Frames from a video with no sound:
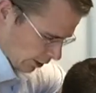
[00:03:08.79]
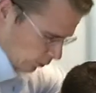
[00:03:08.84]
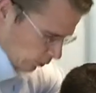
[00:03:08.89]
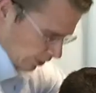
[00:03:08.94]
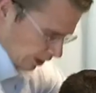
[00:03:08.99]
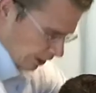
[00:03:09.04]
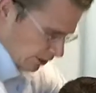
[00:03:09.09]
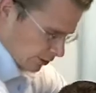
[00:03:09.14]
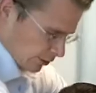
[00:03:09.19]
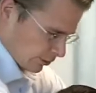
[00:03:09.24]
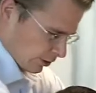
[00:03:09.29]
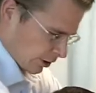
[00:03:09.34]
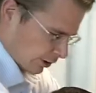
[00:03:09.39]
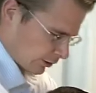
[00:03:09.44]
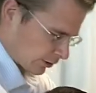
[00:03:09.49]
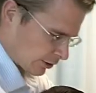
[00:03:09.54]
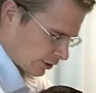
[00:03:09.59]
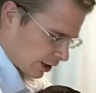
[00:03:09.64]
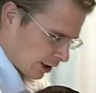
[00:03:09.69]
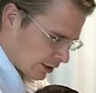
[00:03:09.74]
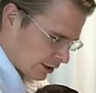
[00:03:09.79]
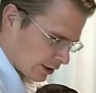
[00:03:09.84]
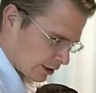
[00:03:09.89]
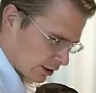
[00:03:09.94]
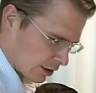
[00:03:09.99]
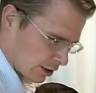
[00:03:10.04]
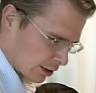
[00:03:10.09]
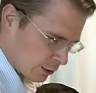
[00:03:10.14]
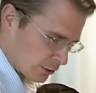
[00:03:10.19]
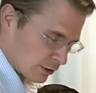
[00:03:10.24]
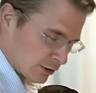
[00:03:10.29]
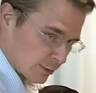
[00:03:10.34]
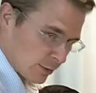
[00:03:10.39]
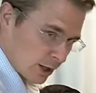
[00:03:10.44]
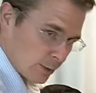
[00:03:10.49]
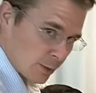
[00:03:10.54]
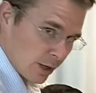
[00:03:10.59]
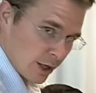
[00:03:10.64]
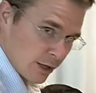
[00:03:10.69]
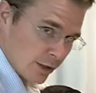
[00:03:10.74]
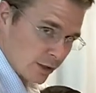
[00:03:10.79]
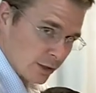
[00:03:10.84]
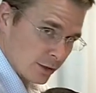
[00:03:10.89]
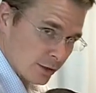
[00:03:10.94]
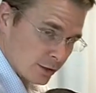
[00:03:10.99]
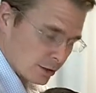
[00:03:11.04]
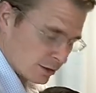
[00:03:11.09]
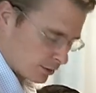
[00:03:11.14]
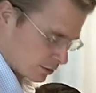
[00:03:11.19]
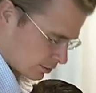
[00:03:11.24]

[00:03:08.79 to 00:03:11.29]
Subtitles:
When I do this, I get close to my patient